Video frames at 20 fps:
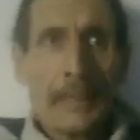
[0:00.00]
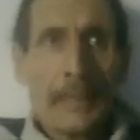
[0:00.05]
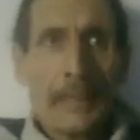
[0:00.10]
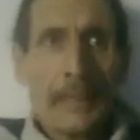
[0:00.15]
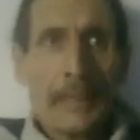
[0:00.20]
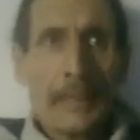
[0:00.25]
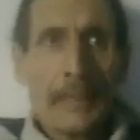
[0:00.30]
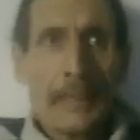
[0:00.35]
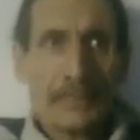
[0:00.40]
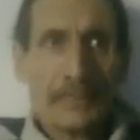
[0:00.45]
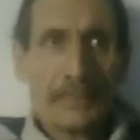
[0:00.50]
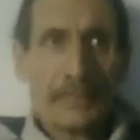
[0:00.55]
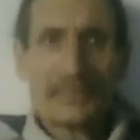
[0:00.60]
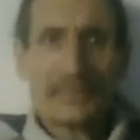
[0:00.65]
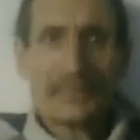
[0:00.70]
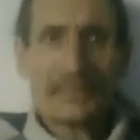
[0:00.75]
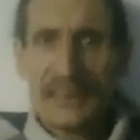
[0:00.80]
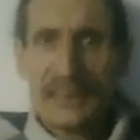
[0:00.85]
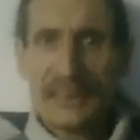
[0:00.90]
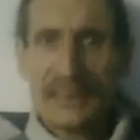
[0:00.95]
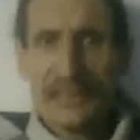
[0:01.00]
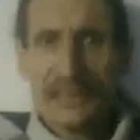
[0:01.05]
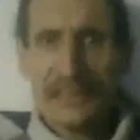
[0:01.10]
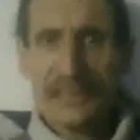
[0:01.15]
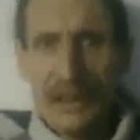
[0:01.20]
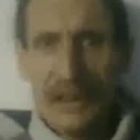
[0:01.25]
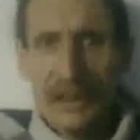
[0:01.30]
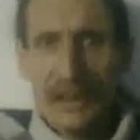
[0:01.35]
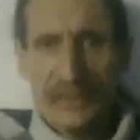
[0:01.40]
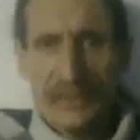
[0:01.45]
But the petite
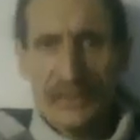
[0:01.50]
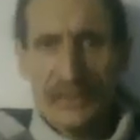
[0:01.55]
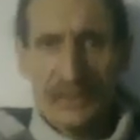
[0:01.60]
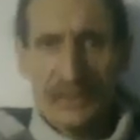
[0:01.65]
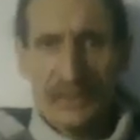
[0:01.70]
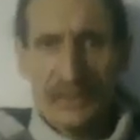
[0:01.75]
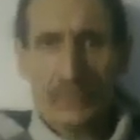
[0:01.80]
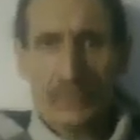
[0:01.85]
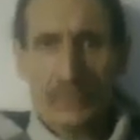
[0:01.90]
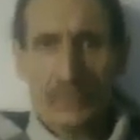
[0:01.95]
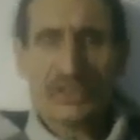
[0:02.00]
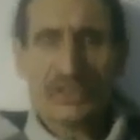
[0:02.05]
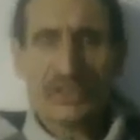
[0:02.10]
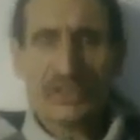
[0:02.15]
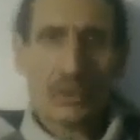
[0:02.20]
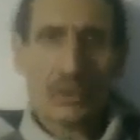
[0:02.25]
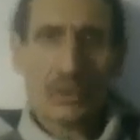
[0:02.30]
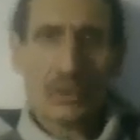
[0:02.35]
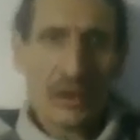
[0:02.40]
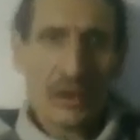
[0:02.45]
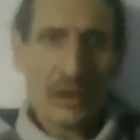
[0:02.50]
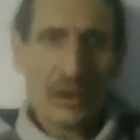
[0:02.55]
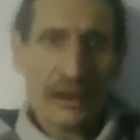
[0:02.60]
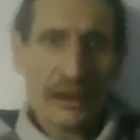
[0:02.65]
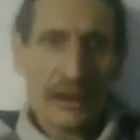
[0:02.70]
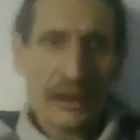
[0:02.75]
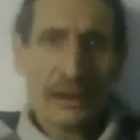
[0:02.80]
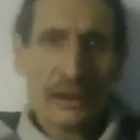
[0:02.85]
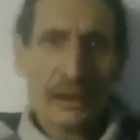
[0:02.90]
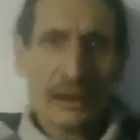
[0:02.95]
assizes were still
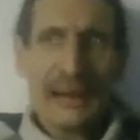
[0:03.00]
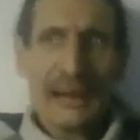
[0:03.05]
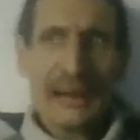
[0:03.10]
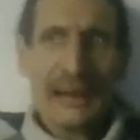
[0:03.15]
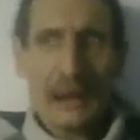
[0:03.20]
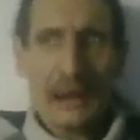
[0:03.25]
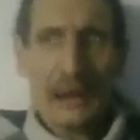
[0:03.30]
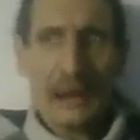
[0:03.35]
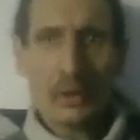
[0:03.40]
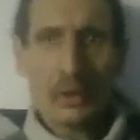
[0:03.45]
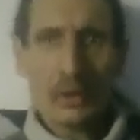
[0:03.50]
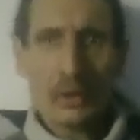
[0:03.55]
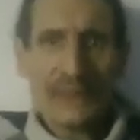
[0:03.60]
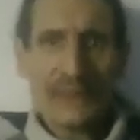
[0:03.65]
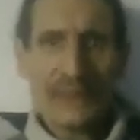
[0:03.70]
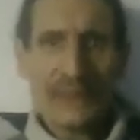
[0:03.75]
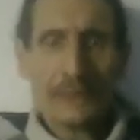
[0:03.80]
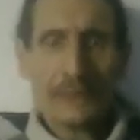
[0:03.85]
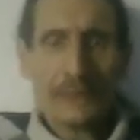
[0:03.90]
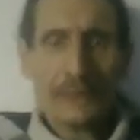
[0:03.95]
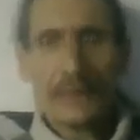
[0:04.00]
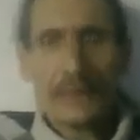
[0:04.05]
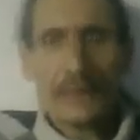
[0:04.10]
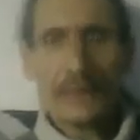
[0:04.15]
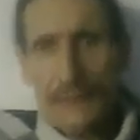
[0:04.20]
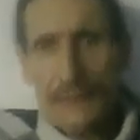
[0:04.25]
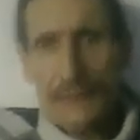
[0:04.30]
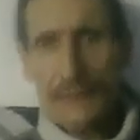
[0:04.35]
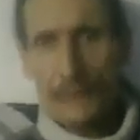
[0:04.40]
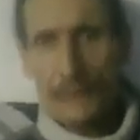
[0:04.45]
run at local level by the
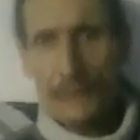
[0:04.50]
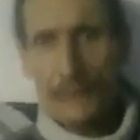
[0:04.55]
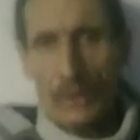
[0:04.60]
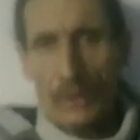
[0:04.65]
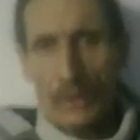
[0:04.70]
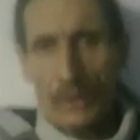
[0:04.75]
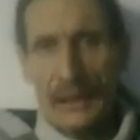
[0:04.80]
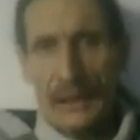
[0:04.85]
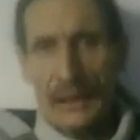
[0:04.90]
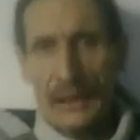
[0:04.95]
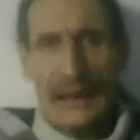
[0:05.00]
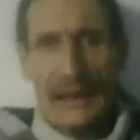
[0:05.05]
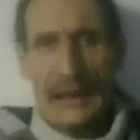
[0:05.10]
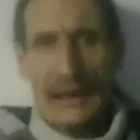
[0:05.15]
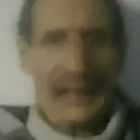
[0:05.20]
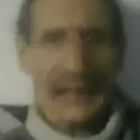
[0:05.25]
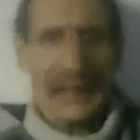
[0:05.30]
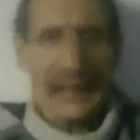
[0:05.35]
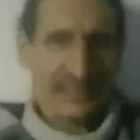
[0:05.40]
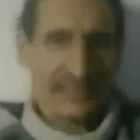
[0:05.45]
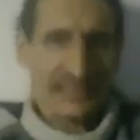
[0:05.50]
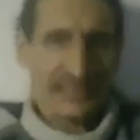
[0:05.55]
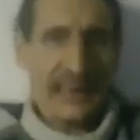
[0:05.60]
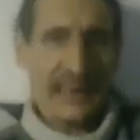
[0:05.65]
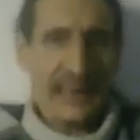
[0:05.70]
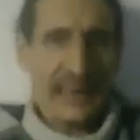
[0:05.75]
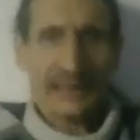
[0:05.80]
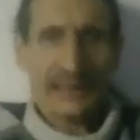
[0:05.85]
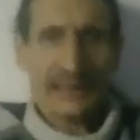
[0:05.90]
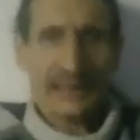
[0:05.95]
people, as
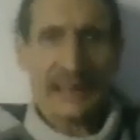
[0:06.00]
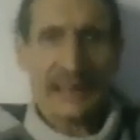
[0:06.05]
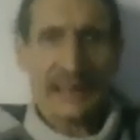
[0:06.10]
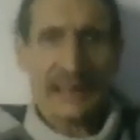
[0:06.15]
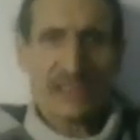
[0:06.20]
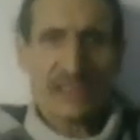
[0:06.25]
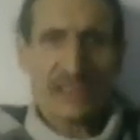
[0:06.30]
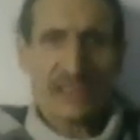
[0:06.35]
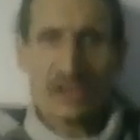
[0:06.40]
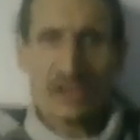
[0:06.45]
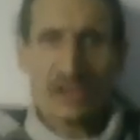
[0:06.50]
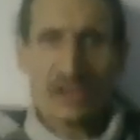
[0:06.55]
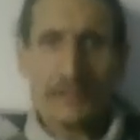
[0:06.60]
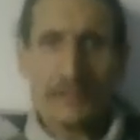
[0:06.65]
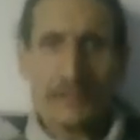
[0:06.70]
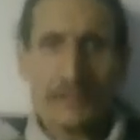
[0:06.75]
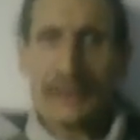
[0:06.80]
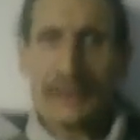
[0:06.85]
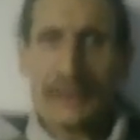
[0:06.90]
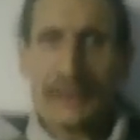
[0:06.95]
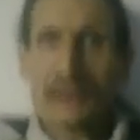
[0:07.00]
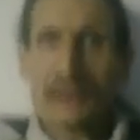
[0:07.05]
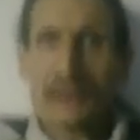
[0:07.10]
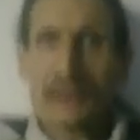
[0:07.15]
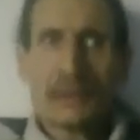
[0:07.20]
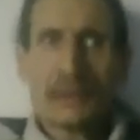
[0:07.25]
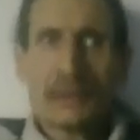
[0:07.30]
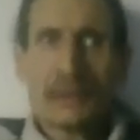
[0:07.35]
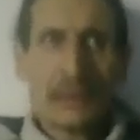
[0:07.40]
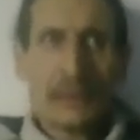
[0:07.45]
said, as they should have been.
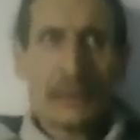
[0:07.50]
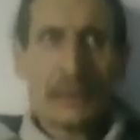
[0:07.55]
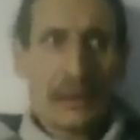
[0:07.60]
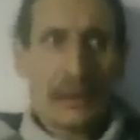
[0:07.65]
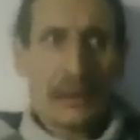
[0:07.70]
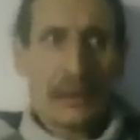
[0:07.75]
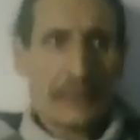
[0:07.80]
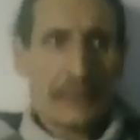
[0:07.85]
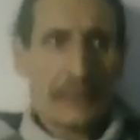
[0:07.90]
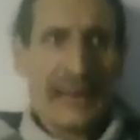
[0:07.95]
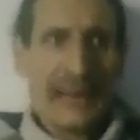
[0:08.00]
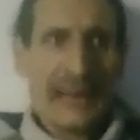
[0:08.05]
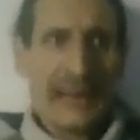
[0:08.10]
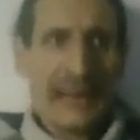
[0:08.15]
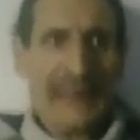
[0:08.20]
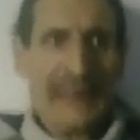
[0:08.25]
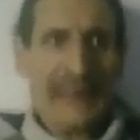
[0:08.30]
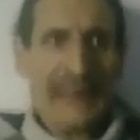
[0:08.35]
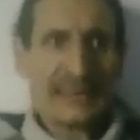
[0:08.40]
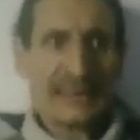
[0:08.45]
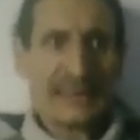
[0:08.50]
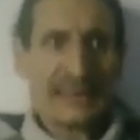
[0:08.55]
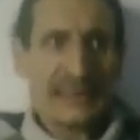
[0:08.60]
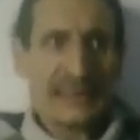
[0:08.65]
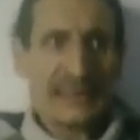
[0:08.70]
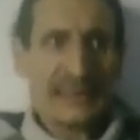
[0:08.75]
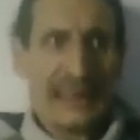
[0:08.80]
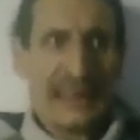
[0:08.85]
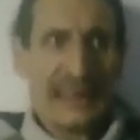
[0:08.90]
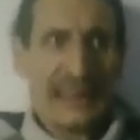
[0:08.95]
That
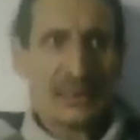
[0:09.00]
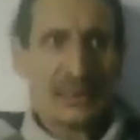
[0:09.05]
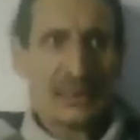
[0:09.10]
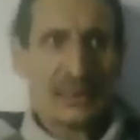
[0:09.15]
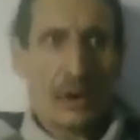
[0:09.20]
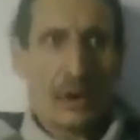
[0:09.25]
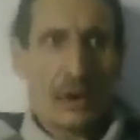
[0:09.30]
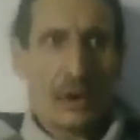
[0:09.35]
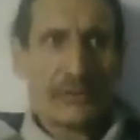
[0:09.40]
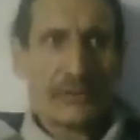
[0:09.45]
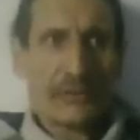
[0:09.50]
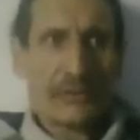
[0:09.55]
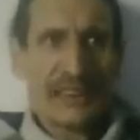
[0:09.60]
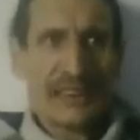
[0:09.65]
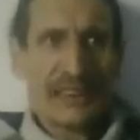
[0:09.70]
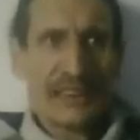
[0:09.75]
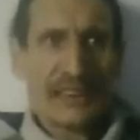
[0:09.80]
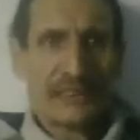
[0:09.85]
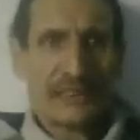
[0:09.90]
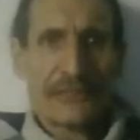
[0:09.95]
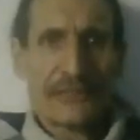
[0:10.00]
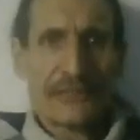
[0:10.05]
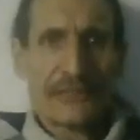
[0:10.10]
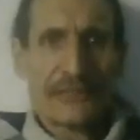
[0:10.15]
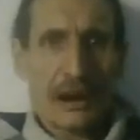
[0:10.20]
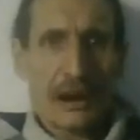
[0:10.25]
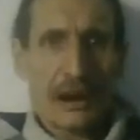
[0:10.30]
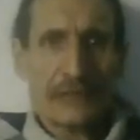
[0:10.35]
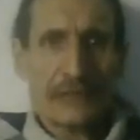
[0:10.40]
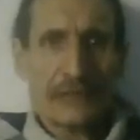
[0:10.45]
ended in
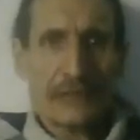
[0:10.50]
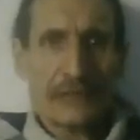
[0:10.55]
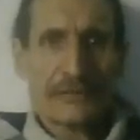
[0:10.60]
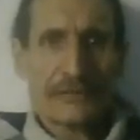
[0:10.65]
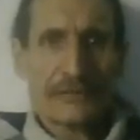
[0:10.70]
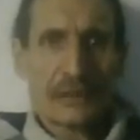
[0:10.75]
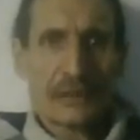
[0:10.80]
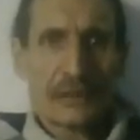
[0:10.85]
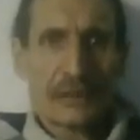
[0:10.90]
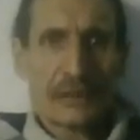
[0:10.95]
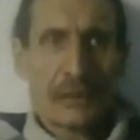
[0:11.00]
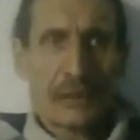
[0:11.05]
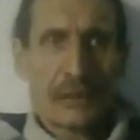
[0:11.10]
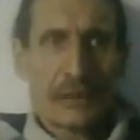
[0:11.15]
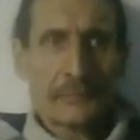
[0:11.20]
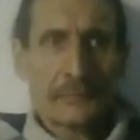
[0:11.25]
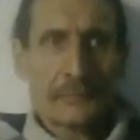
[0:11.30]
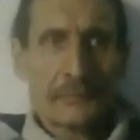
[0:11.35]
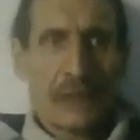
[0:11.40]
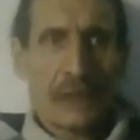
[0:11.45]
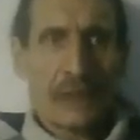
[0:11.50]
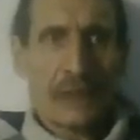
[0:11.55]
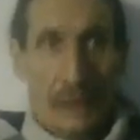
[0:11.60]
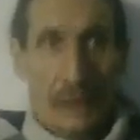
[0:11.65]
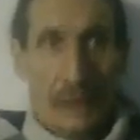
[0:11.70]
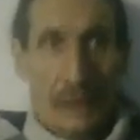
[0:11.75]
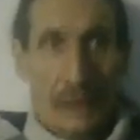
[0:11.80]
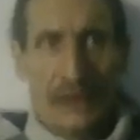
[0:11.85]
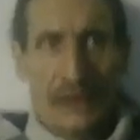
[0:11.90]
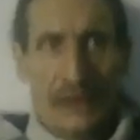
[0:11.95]
1285.
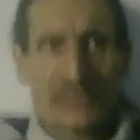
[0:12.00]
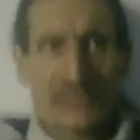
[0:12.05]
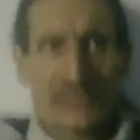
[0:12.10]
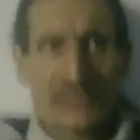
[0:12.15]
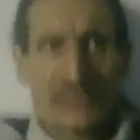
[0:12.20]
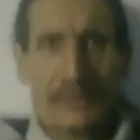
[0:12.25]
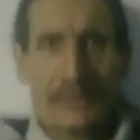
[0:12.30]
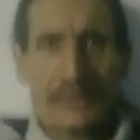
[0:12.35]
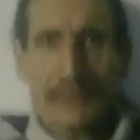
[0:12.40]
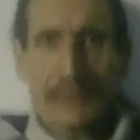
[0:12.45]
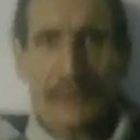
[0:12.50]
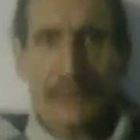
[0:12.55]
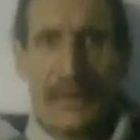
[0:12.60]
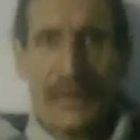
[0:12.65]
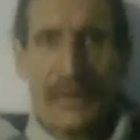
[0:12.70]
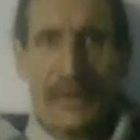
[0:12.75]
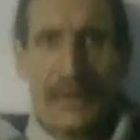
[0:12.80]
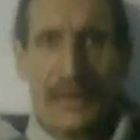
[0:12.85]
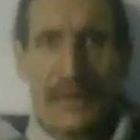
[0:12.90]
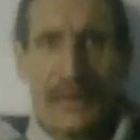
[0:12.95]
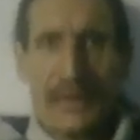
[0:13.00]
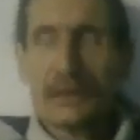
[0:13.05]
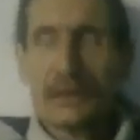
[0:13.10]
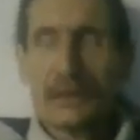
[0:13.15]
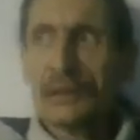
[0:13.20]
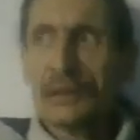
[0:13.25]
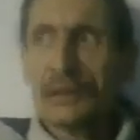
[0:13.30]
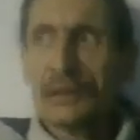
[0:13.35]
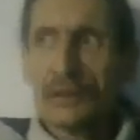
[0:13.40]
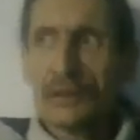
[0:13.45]
Oh, I skipped a bit there.
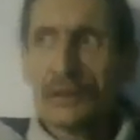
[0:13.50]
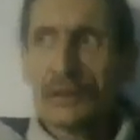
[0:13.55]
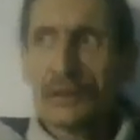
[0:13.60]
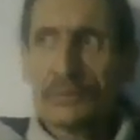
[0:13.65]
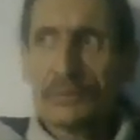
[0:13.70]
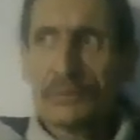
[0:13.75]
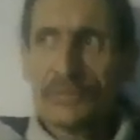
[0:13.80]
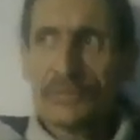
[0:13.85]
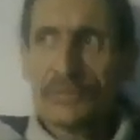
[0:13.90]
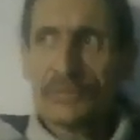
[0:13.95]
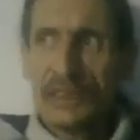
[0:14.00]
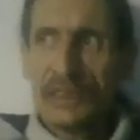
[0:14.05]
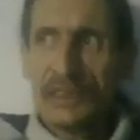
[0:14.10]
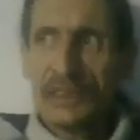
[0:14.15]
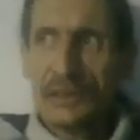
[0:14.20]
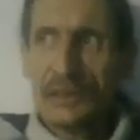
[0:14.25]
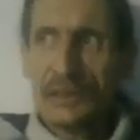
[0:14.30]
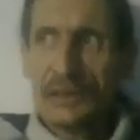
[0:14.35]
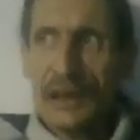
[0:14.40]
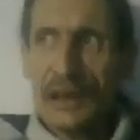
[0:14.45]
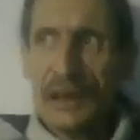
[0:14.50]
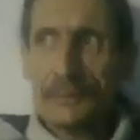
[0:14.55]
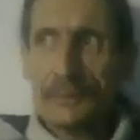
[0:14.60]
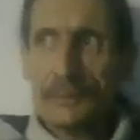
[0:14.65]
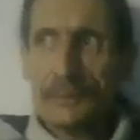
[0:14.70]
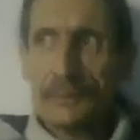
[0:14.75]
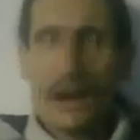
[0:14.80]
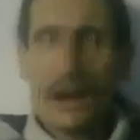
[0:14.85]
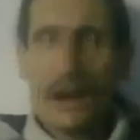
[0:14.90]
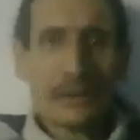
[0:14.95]
The
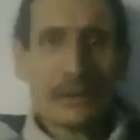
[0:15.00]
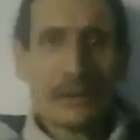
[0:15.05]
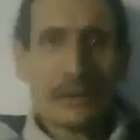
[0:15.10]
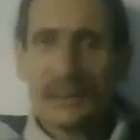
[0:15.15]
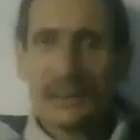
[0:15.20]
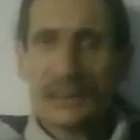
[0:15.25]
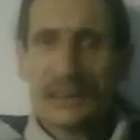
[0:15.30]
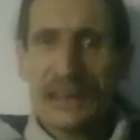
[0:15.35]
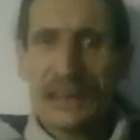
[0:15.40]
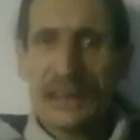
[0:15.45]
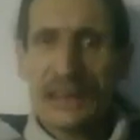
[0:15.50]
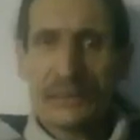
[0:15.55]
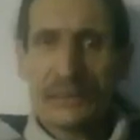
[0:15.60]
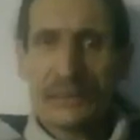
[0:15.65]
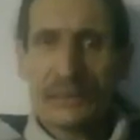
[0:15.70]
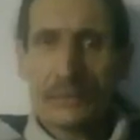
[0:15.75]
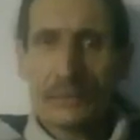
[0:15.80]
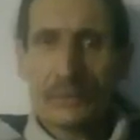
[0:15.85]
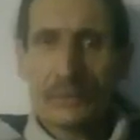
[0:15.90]
Parliament didn't even